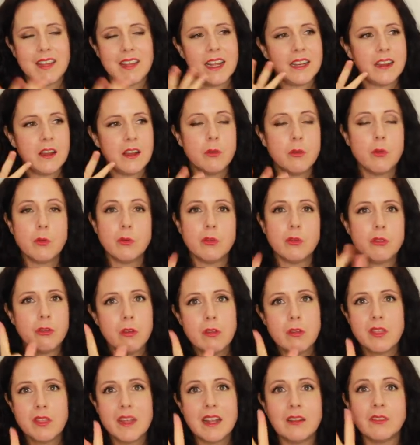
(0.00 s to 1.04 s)
and those are two
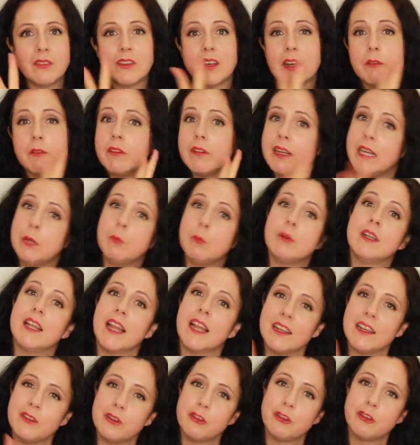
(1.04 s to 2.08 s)
things that I really would
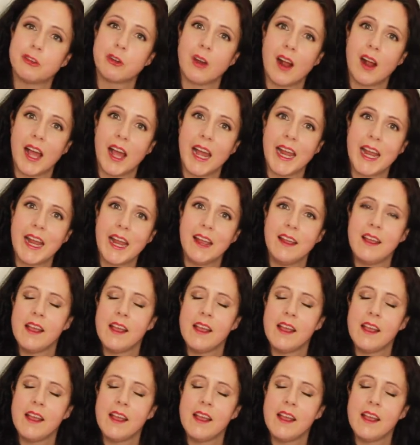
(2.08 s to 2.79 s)
like to try.